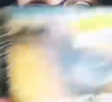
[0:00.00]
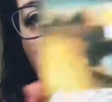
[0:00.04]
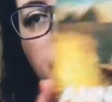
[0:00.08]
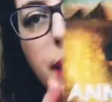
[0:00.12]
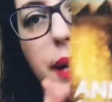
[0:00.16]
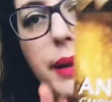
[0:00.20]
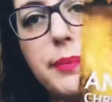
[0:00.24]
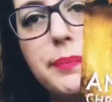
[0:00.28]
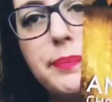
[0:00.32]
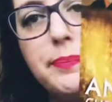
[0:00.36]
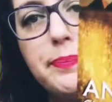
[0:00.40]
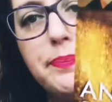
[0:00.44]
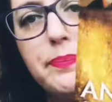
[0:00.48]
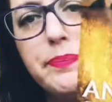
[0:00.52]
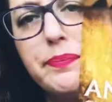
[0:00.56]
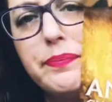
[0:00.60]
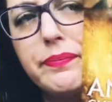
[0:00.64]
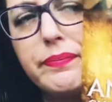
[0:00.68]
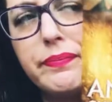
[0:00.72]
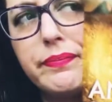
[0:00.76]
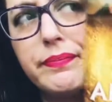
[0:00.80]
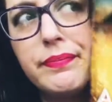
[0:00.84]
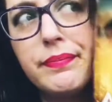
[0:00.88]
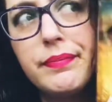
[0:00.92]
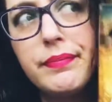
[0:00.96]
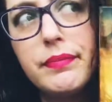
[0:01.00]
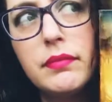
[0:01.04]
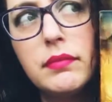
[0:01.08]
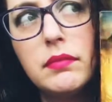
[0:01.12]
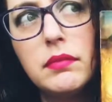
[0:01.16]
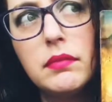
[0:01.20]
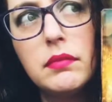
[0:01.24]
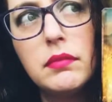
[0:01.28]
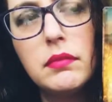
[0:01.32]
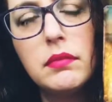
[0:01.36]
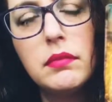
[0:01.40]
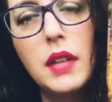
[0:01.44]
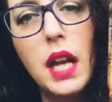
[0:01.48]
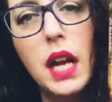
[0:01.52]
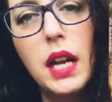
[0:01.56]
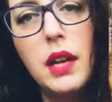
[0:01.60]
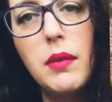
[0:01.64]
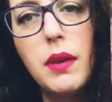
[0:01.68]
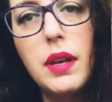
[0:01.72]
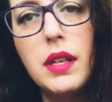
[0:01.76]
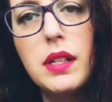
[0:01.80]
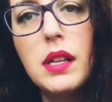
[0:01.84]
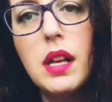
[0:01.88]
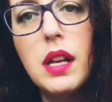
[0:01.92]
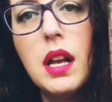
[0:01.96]
But
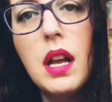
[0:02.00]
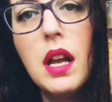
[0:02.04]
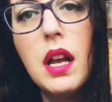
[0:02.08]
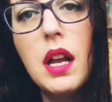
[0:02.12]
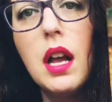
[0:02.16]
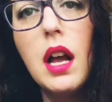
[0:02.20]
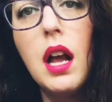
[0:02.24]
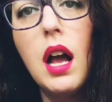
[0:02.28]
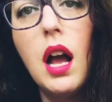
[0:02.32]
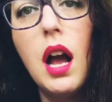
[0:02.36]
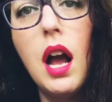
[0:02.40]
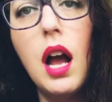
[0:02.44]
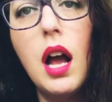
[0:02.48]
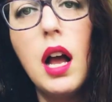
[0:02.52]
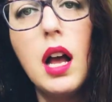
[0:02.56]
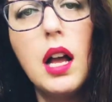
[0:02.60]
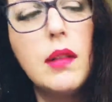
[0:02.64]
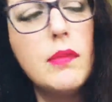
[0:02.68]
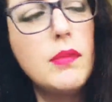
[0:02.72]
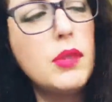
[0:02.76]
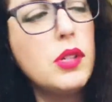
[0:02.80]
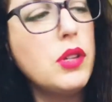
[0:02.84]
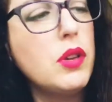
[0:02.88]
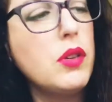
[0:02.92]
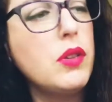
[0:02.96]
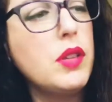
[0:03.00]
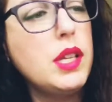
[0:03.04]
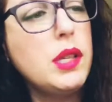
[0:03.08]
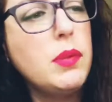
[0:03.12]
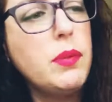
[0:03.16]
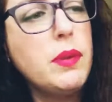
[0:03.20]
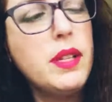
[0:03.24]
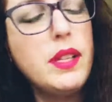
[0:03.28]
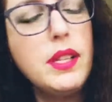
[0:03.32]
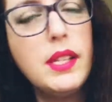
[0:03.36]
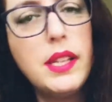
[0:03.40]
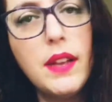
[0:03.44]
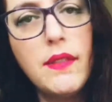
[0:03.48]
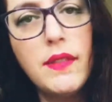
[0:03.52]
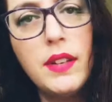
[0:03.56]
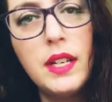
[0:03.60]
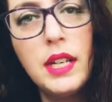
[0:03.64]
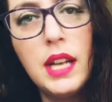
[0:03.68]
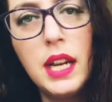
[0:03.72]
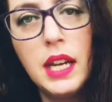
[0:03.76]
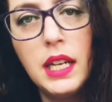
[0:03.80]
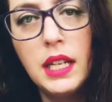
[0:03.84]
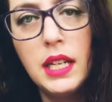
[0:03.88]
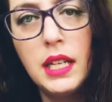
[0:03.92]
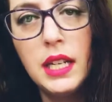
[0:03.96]
anyways, so this was
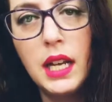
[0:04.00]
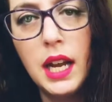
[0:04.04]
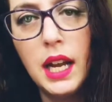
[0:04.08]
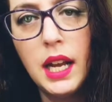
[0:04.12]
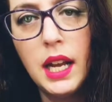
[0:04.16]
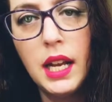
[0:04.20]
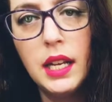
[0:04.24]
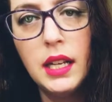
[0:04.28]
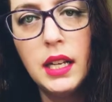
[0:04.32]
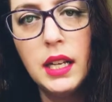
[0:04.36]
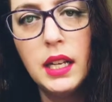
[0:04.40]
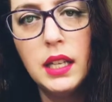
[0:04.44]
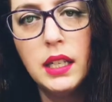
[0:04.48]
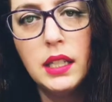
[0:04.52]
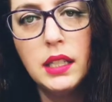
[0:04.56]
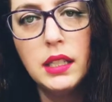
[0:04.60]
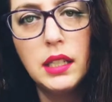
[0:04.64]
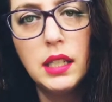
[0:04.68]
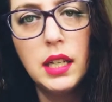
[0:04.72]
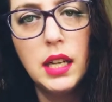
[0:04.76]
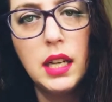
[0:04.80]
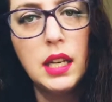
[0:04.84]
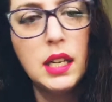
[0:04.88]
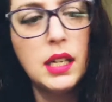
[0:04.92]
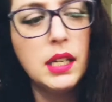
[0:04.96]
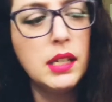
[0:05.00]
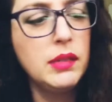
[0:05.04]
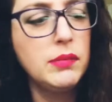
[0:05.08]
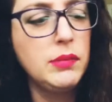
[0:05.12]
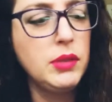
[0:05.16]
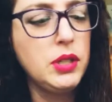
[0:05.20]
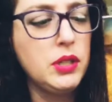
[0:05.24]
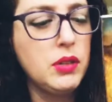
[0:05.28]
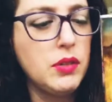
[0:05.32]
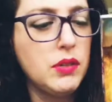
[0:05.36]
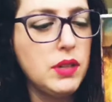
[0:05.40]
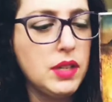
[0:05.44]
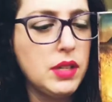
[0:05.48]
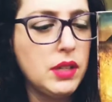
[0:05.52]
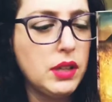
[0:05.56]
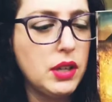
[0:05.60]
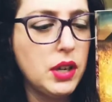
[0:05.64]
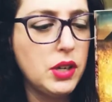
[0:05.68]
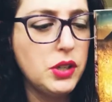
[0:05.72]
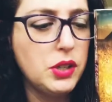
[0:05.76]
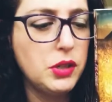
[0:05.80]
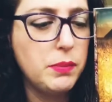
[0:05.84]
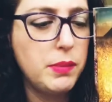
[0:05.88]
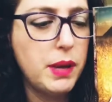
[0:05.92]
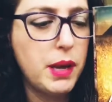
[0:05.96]
$7.99. These
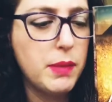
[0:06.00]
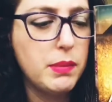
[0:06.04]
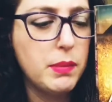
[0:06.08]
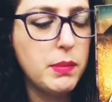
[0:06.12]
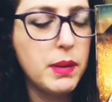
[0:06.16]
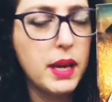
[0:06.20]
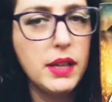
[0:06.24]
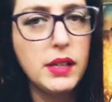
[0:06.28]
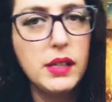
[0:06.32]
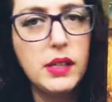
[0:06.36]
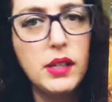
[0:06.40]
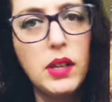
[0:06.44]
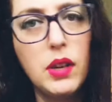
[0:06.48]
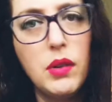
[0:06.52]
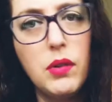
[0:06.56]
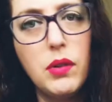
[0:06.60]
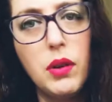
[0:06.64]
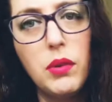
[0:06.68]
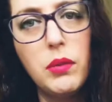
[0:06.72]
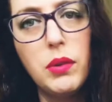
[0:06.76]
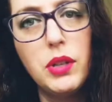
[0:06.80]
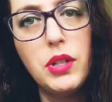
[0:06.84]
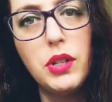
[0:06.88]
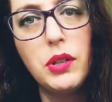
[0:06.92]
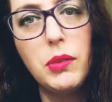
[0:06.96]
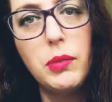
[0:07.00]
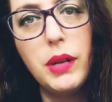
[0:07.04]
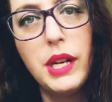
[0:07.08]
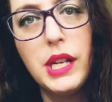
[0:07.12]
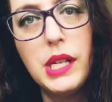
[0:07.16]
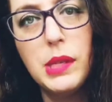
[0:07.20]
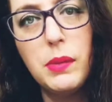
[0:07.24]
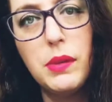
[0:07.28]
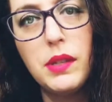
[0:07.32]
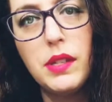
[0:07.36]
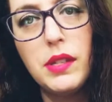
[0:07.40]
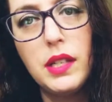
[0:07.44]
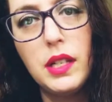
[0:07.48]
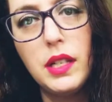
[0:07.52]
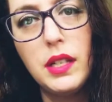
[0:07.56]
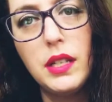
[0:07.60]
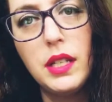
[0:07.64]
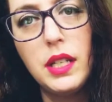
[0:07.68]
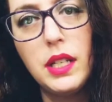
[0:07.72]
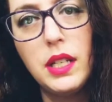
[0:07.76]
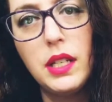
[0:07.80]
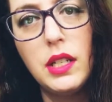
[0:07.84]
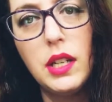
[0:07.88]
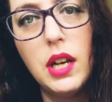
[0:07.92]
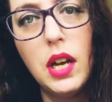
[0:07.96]
larger paperbacks, so original price was
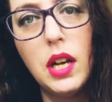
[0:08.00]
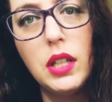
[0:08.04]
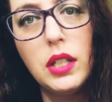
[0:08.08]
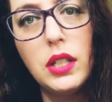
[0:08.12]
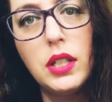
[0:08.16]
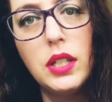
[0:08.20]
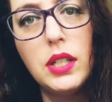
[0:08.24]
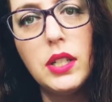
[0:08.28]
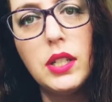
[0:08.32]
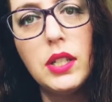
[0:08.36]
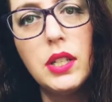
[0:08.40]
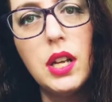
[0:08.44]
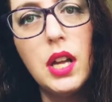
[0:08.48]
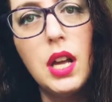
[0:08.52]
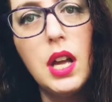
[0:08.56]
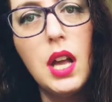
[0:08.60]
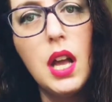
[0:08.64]
$16.